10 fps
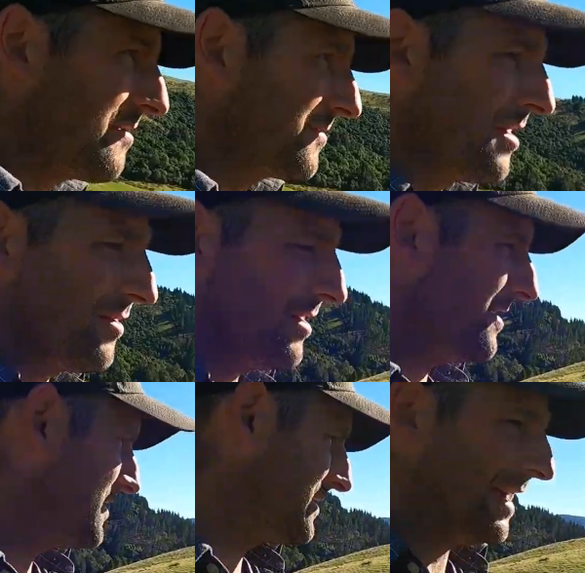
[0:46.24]
the RAF now,
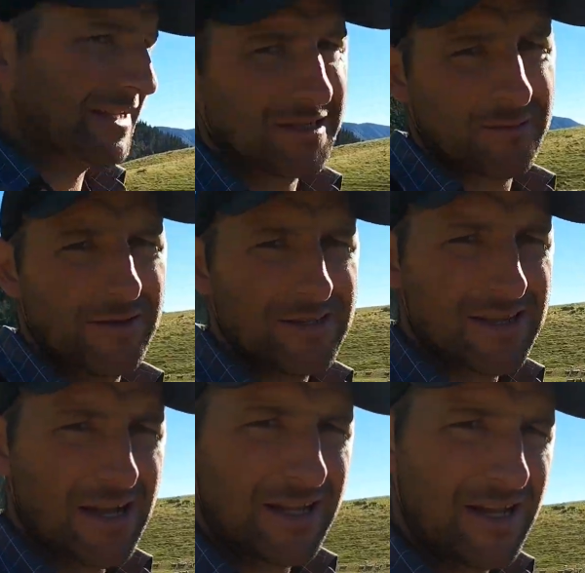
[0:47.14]
taking this fence
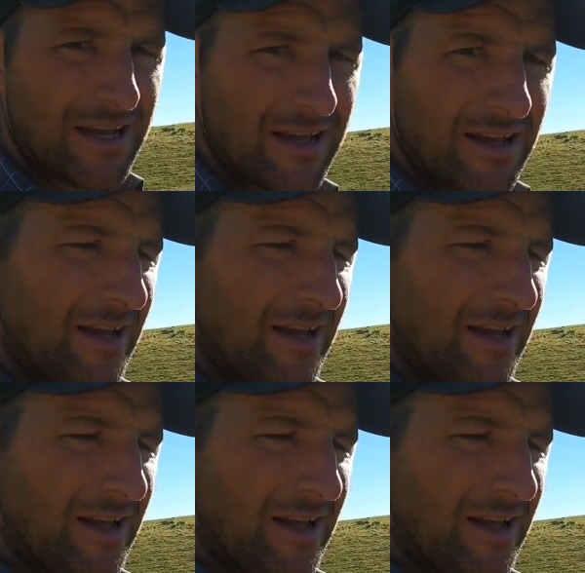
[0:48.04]
down here